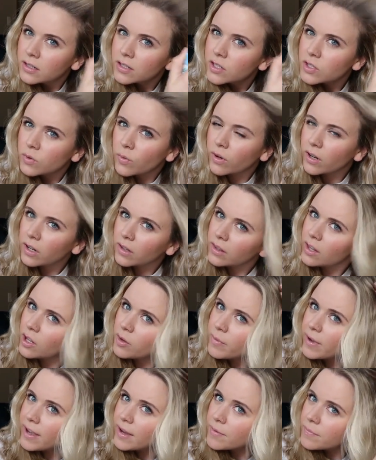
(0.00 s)
squirt a little
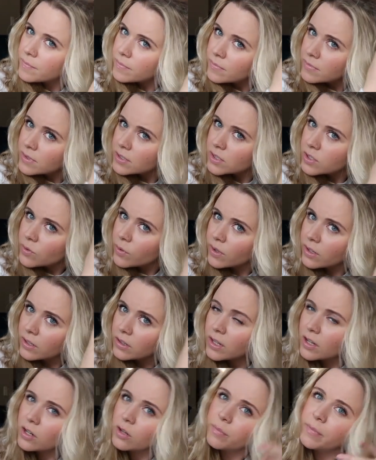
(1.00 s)
bit, squirt a
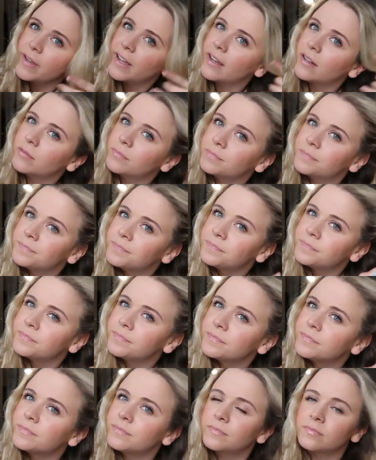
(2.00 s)
little bit,
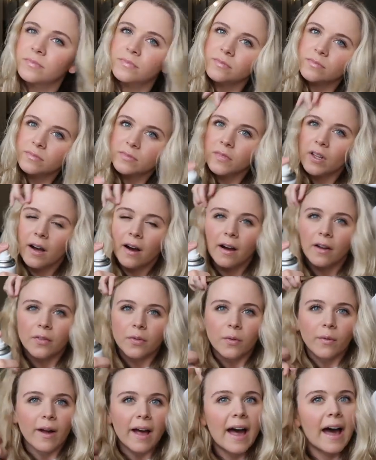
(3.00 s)
all
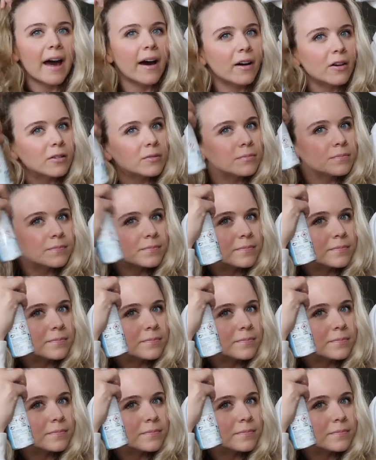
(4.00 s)
throughout.